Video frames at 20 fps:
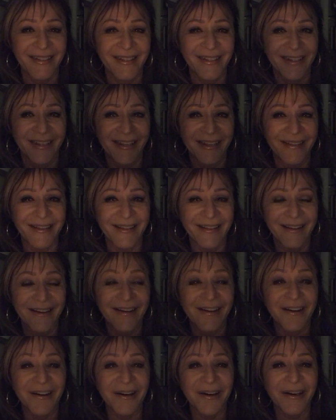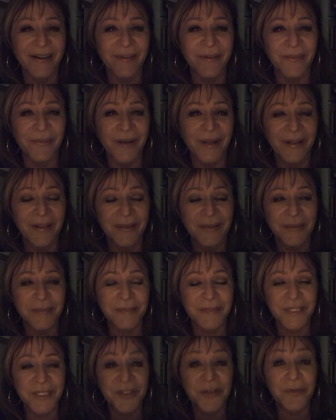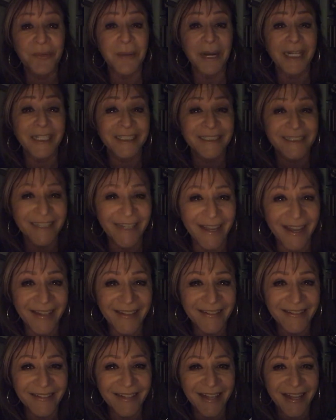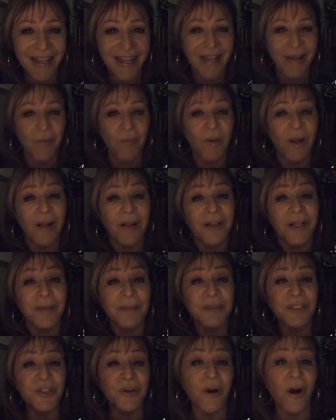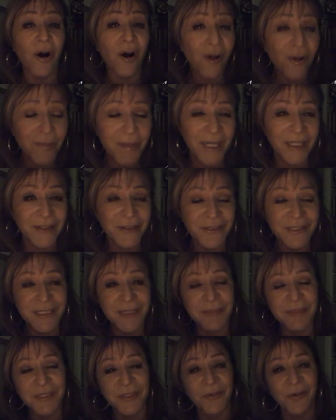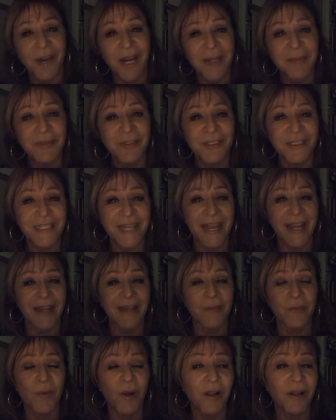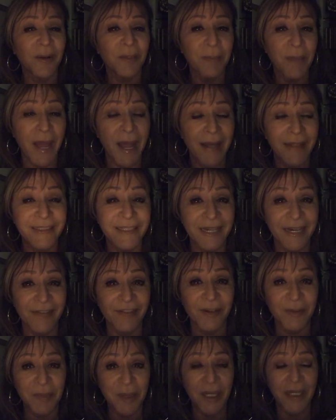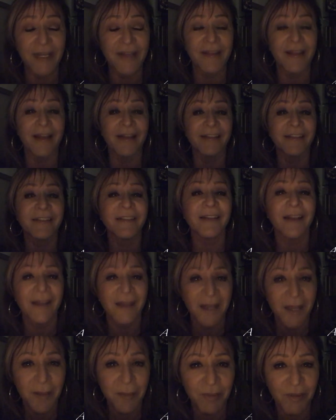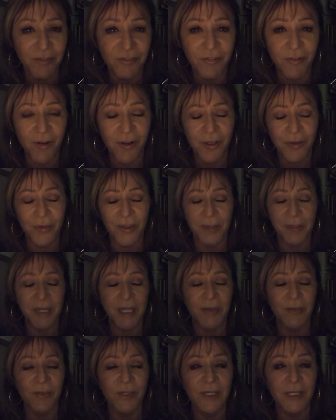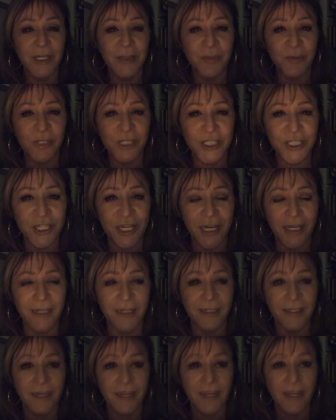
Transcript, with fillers: Hey there, welcome to my channel. Welcome to all my new subscribers and welcome back to everybody that's been following me. I really appreciate it.